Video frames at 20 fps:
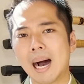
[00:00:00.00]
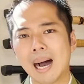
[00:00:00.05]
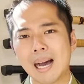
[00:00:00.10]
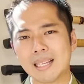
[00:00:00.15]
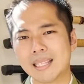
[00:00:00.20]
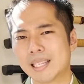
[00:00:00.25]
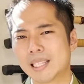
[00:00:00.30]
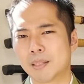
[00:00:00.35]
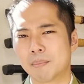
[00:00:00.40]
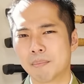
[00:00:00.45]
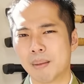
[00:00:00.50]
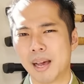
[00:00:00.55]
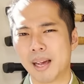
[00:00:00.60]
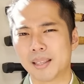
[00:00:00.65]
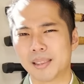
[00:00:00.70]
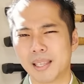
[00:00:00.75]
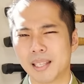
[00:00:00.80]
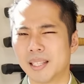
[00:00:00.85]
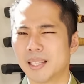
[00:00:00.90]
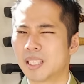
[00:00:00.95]
I
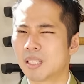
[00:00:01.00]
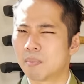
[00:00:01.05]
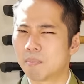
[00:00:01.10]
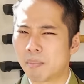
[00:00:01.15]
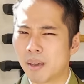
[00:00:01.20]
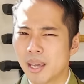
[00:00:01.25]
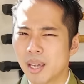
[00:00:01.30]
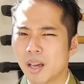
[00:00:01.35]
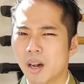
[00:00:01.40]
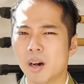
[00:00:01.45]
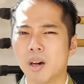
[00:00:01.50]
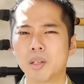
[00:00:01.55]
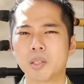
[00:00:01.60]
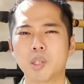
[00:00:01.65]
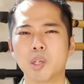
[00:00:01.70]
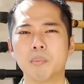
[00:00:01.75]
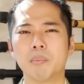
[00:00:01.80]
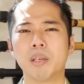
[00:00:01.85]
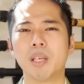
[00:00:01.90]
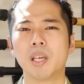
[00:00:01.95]
suspect that this may
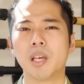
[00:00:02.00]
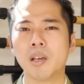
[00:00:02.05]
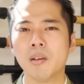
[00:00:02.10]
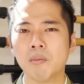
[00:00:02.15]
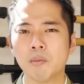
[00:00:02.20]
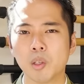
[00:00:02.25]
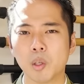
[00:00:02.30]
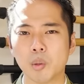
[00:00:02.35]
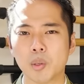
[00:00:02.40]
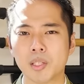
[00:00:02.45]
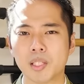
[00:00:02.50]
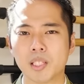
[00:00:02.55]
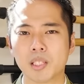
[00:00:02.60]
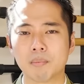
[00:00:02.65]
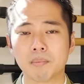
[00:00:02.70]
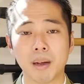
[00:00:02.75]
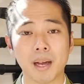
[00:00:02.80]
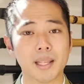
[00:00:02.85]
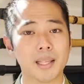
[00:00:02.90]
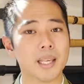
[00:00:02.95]
also be influenced
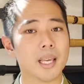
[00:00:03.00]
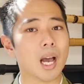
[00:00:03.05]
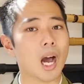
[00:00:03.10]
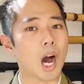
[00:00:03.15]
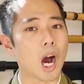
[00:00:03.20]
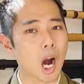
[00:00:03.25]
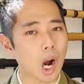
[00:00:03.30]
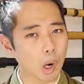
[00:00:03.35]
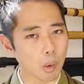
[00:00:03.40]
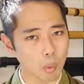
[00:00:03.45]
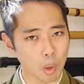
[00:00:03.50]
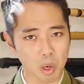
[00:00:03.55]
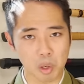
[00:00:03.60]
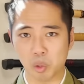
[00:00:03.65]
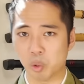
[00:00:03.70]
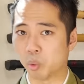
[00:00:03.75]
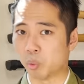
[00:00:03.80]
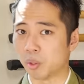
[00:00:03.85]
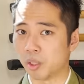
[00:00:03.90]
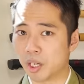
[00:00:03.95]
by the
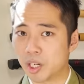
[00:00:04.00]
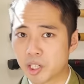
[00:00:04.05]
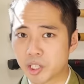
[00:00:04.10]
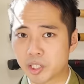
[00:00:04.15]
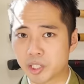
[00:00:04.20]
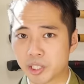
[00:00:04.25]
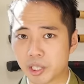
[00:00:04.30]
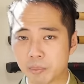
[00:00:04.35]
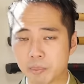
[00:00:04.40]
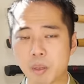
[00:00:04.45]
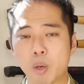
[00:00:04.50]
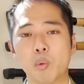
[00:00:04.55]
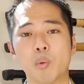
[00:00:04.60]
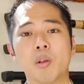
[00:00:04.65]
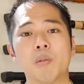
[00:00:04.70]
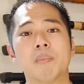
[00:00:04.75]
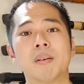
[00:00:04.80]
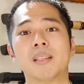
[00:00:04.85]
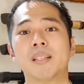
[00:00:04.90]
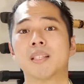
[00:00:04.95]
hierarchical relationship we've been